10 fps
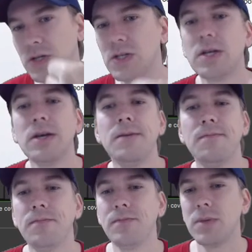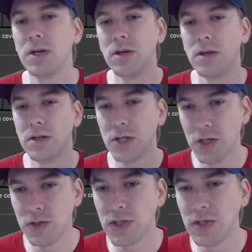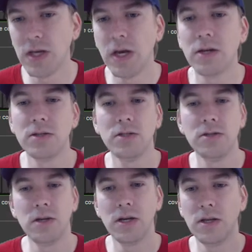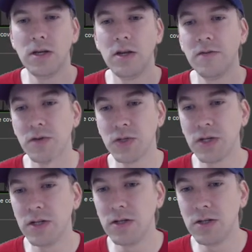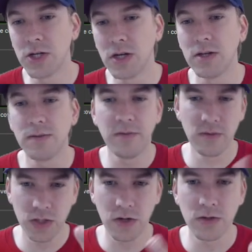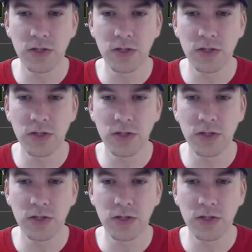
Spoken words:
state. It chooses the angle, and then if there's a clean shot, starts